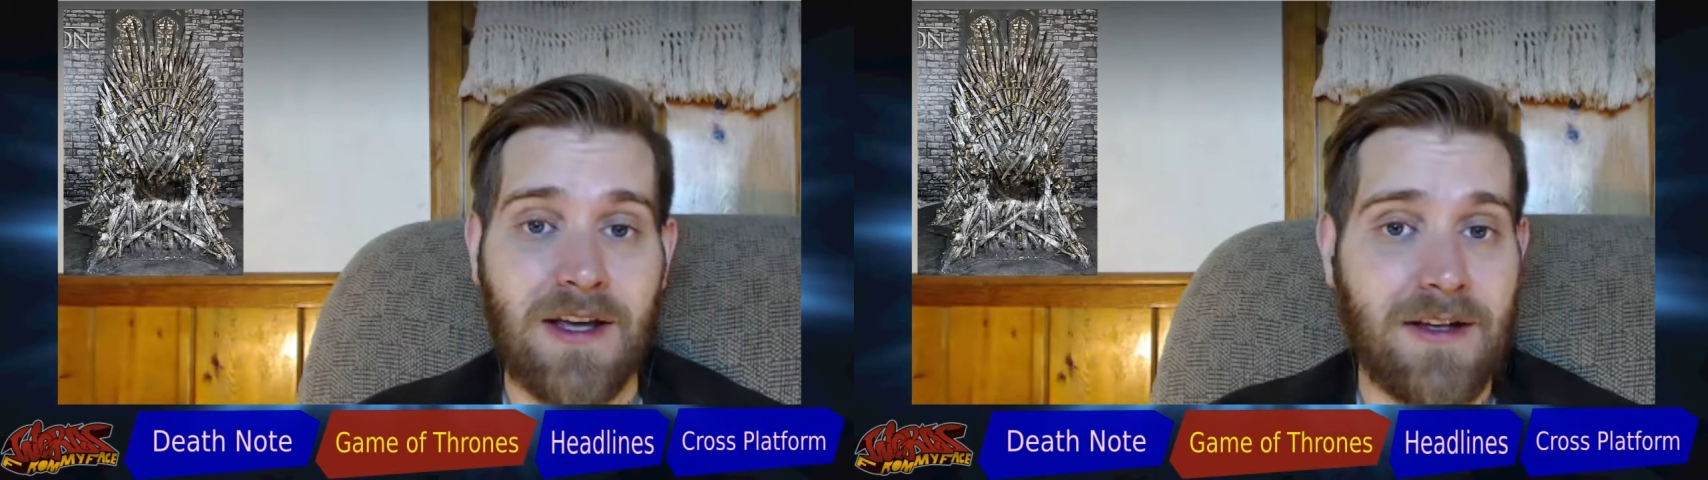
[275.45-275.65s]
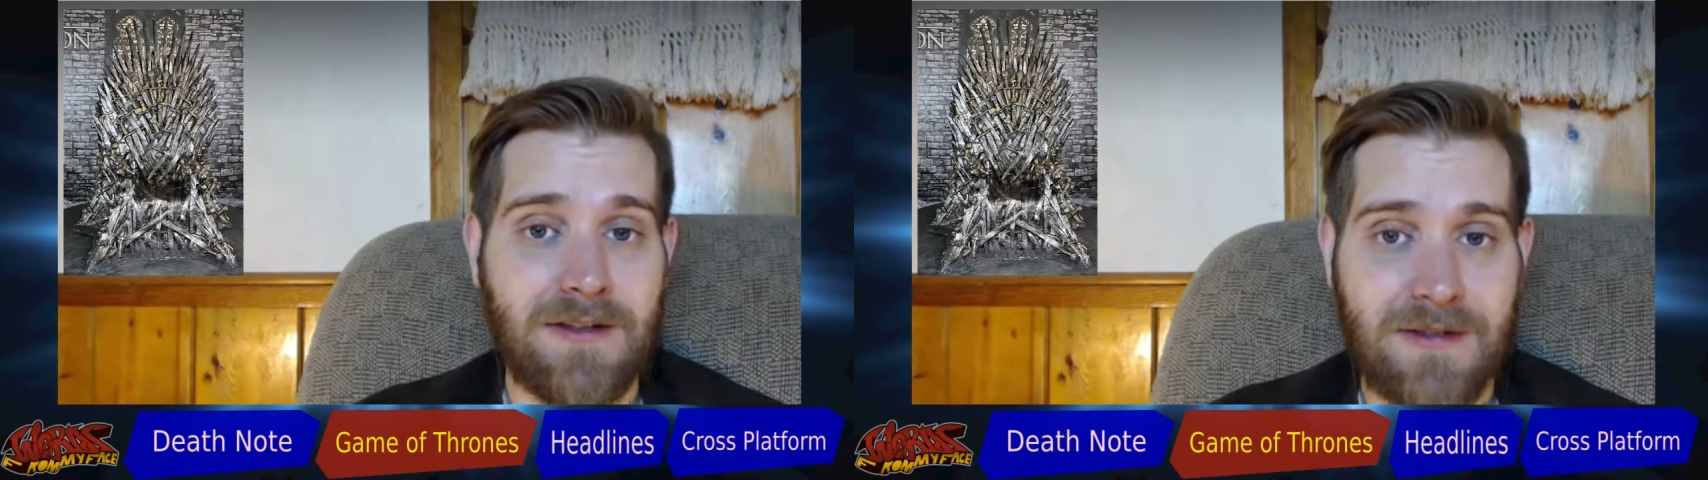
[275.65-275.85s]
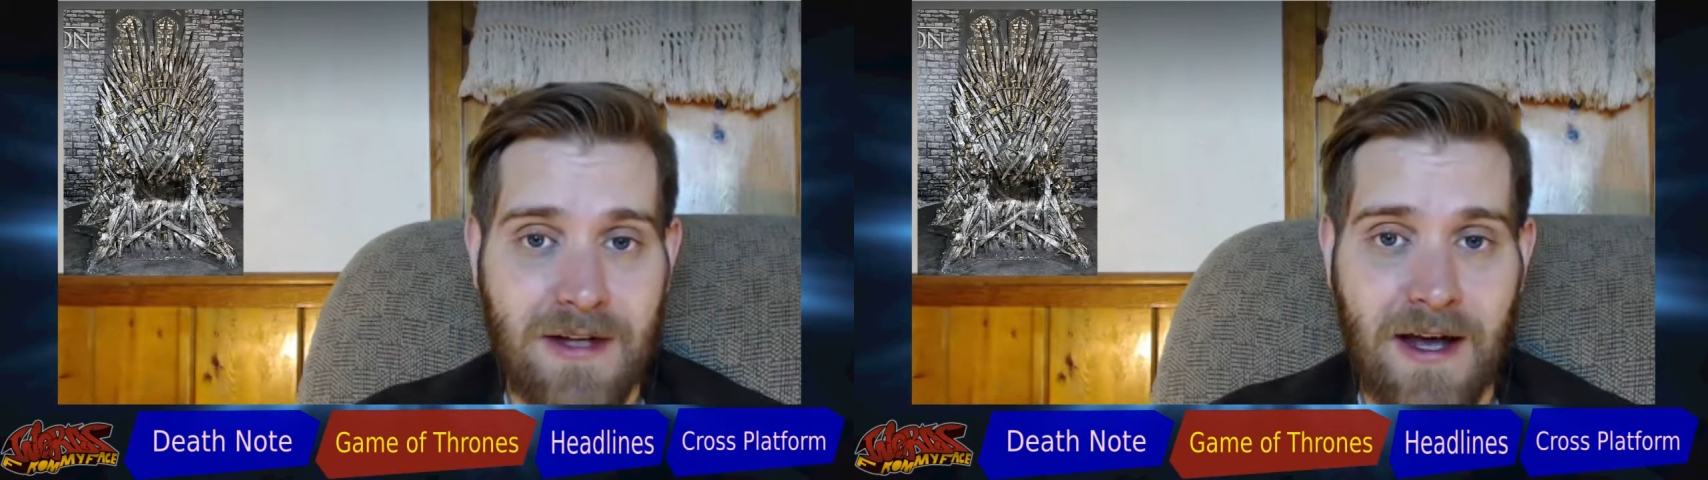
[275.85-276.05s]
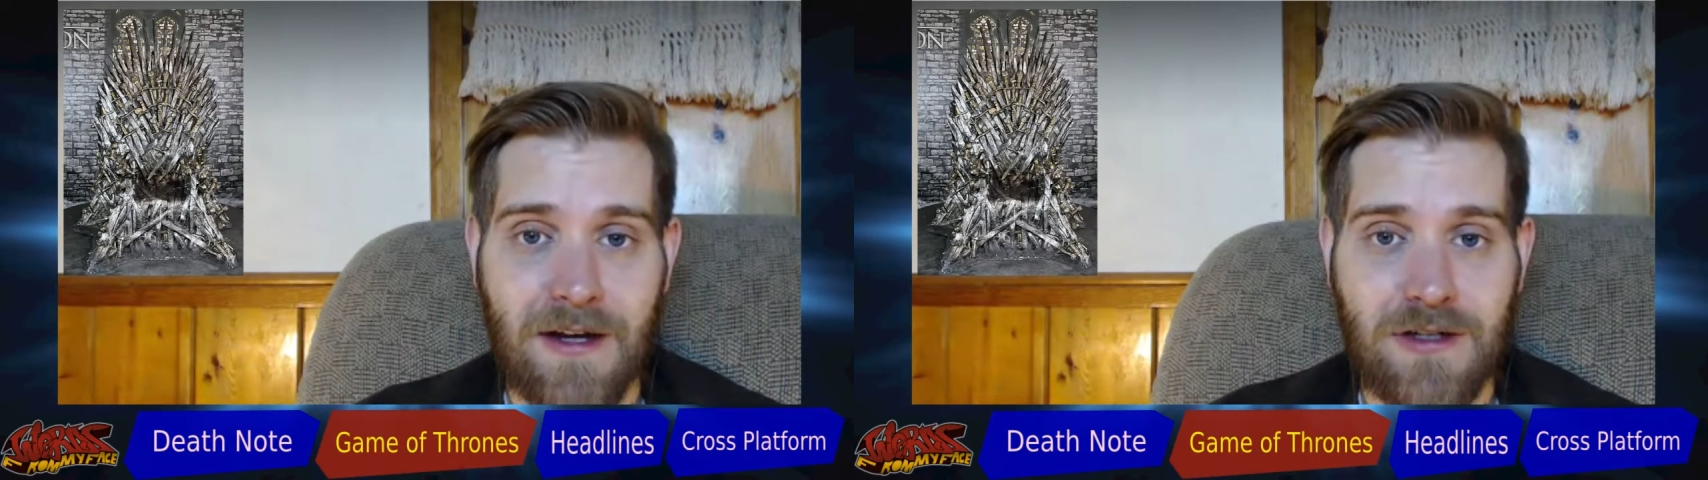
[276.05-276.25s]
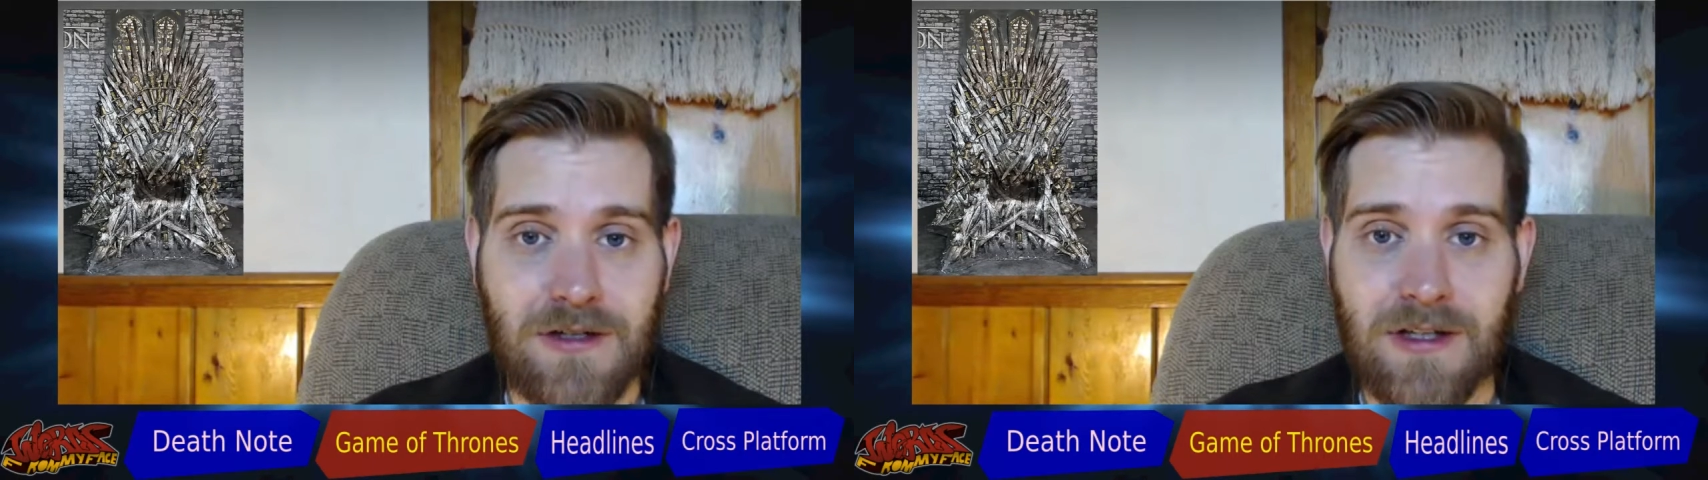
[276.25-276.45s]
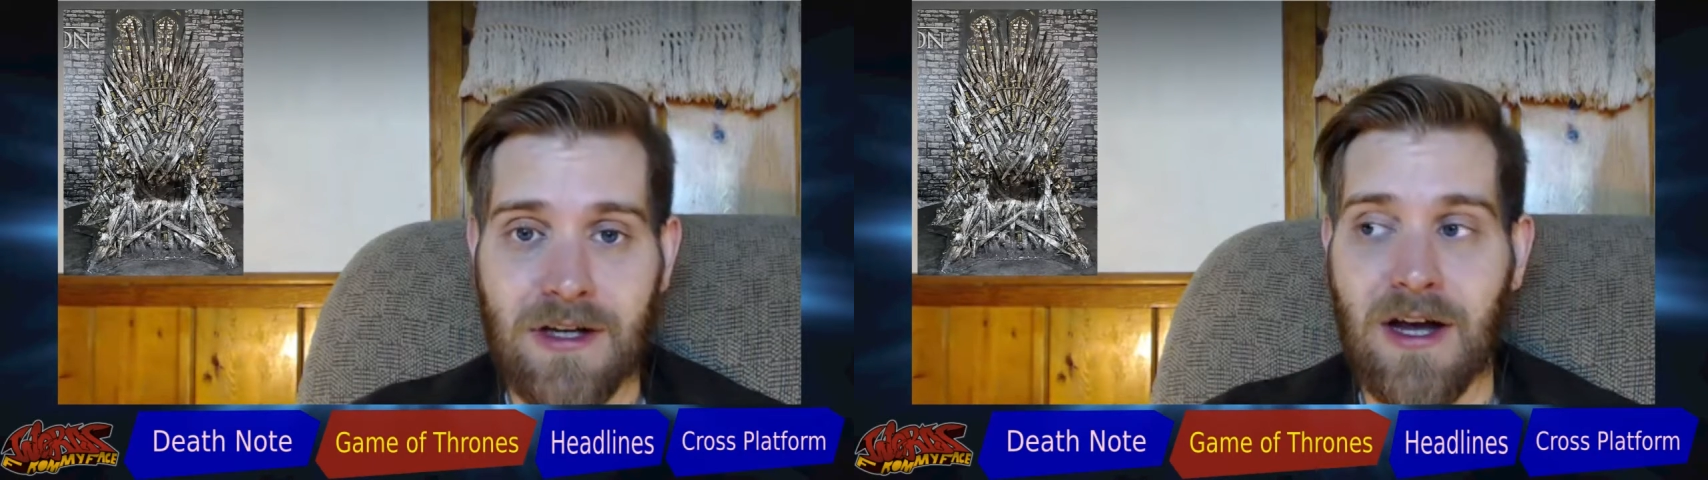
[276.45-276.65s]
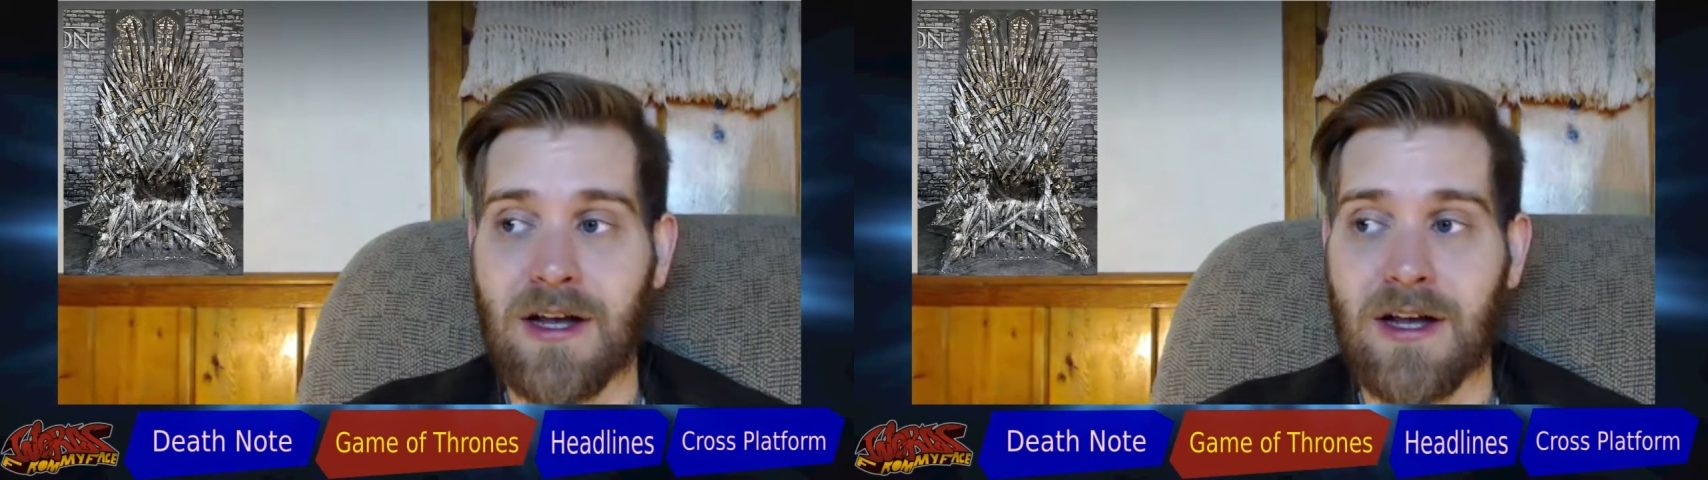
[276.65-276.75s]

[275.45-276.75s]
is actually